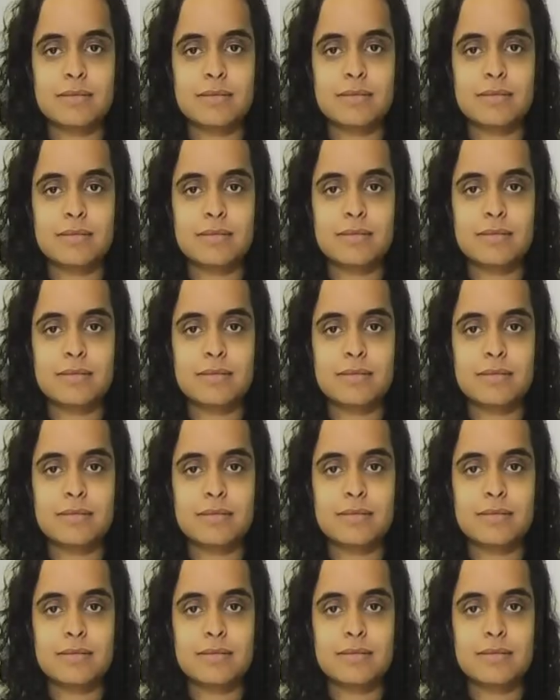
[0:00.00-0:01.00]

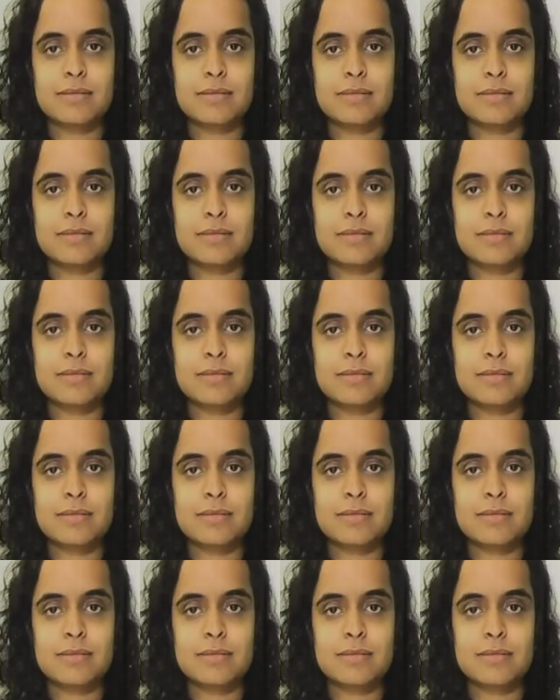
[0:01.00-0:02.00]

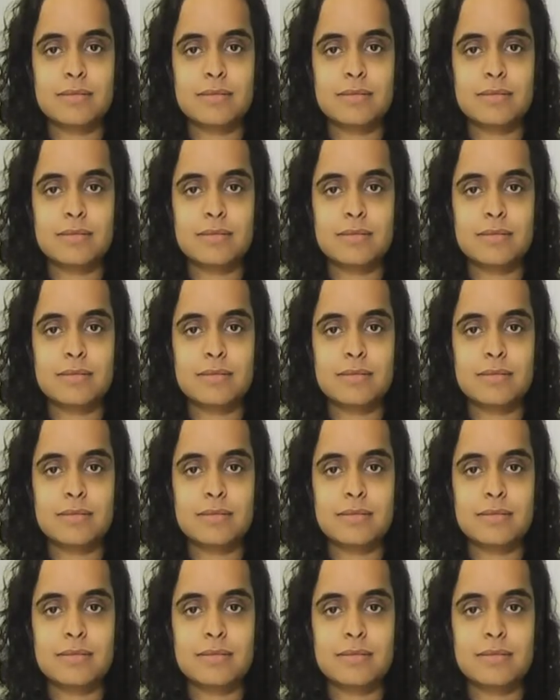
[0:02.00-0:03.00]

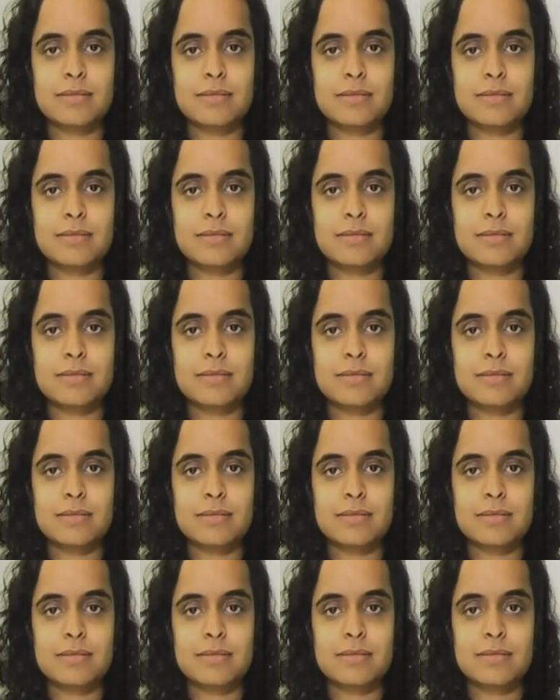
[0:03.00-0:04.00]

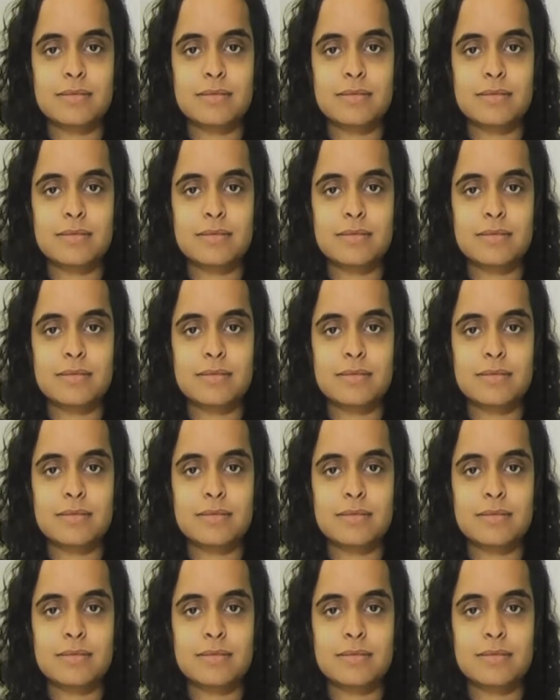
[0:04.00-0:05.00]

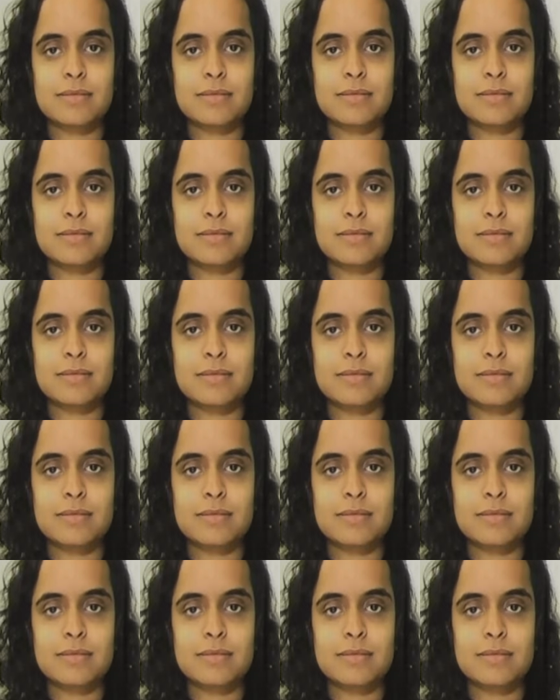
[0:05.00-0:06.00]

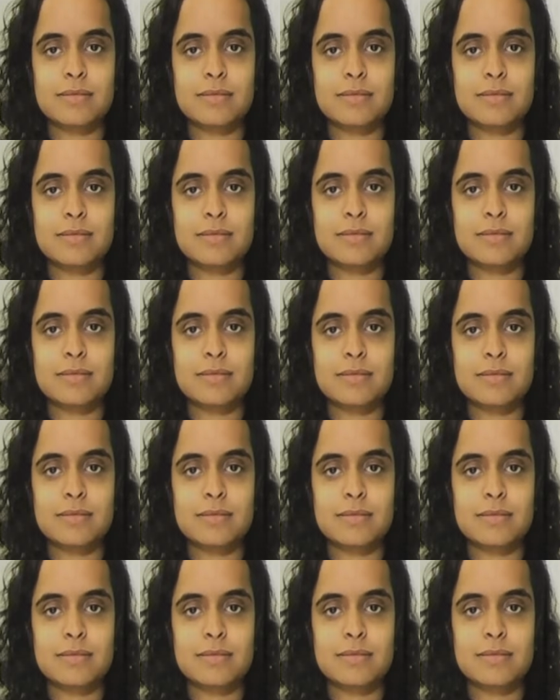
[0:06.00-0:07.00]

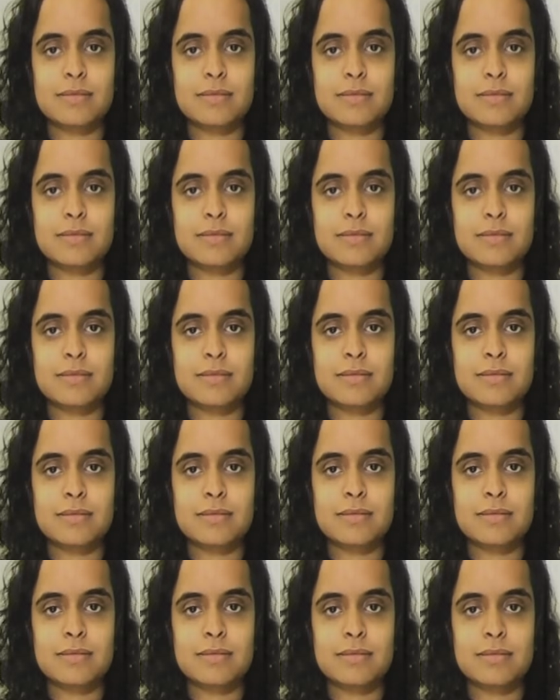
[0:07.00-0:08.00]
This person isn't speaking.